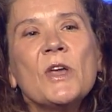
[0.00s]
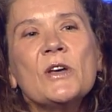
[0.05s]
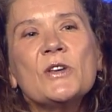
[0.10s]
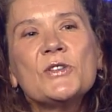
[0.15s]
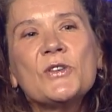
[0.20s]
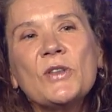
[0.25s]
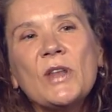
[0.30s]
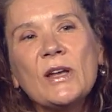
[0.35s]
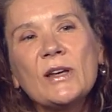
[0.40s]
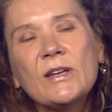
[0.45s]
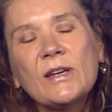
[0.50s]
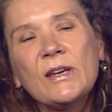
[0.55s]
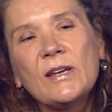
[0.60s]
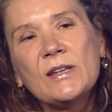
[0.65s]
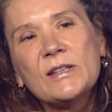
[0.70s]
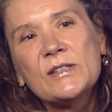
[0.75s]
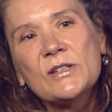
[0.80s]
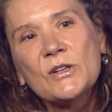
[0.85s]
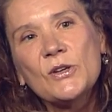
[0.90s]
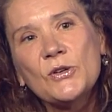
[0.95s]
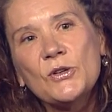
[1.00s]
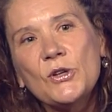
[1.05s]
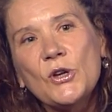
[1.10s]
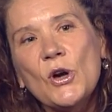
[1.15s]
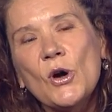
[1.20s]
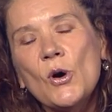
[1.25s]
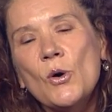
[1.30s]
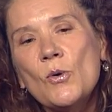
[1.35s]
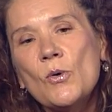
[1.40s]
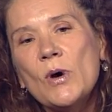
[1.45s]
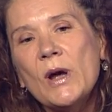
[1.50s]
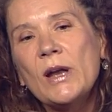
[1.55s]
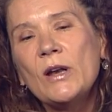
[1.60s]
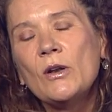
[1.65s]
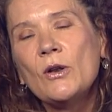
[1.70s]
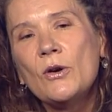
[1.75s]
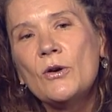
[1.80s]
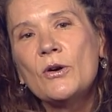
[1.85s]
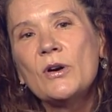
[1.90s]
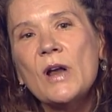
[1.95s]
so that kids could go
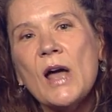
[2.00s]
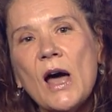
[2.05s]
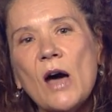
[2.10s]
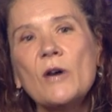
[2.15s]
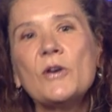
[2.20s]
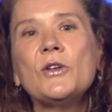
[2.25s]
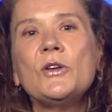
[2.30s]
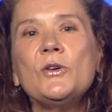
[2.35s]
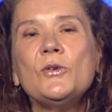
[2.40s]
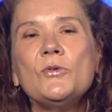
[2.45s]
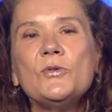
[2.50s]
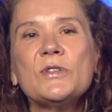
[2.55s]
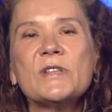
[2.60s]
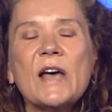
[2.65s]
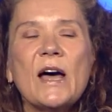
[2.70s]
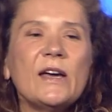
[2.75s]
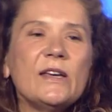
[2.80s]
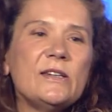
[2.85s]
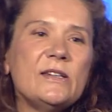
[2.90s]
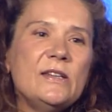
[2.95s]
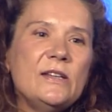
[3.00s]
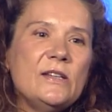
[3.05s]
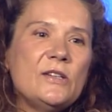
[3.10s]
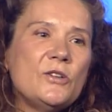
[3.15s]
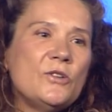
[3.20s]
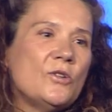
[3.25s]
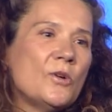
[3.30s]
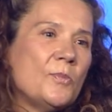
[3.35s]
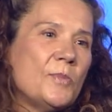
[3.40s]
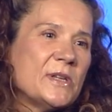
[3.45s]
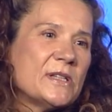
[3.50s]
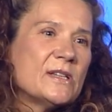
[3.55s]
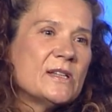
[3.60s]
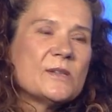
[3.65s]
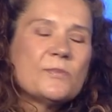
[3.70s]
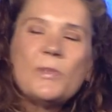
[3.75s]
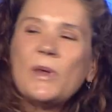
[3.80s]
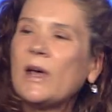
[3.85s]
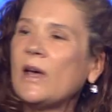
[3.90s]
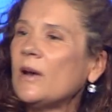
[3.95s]
and learn how to use IT to do a
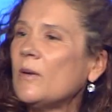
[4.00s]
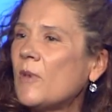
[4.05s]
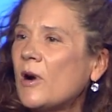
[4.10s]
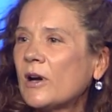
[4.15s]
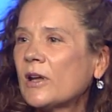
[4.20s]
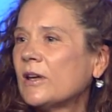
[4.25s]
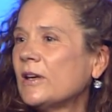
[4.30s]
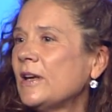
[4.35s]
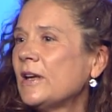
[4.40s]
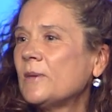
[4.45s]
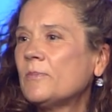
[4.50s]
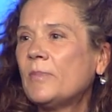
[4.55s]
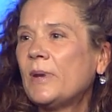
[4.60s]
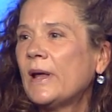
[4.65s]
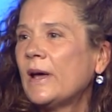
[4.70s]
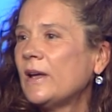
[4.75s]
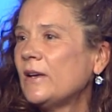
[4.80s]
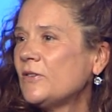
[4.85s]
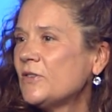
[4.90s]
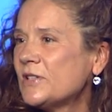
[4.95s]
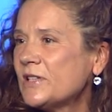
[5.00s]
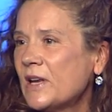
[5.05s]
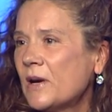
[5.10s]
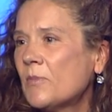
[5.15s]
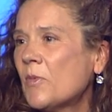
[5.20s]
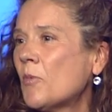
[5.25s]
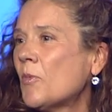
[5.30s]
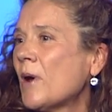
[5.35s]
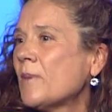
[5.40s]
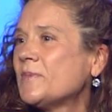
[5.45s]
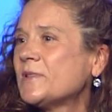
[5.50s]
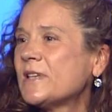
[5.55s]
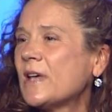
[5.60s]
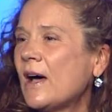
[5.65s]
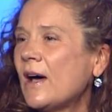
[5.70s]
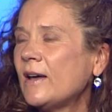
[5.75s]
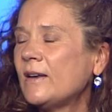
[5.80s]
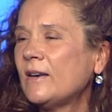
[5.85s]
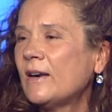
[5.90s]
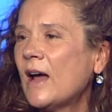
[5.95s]
business plan, a marketing plan, to set up a
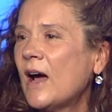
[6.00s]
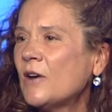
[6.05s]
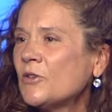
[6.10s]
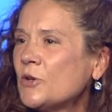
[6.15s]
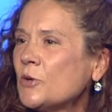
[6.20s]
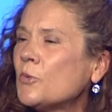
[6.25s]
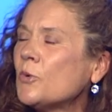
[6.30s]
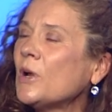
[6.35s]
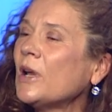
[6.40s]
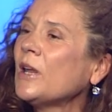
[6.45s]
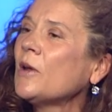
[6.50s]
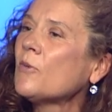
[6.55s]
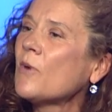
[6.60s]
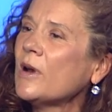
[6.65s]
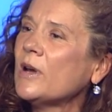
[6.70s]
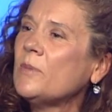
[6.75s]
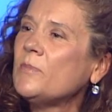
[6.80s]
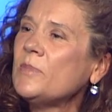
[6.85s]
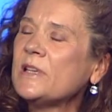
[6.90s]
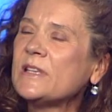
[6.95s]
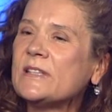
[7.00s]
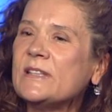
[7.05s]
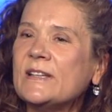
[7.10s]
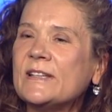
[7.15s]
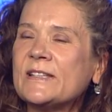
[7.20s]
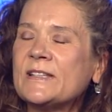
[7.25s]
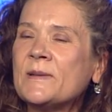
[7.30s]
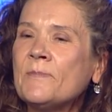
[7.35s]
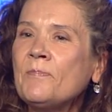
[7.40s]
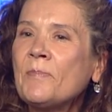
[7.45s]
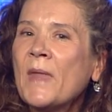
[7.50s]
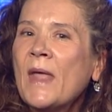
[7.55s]
website, and how to really run a business.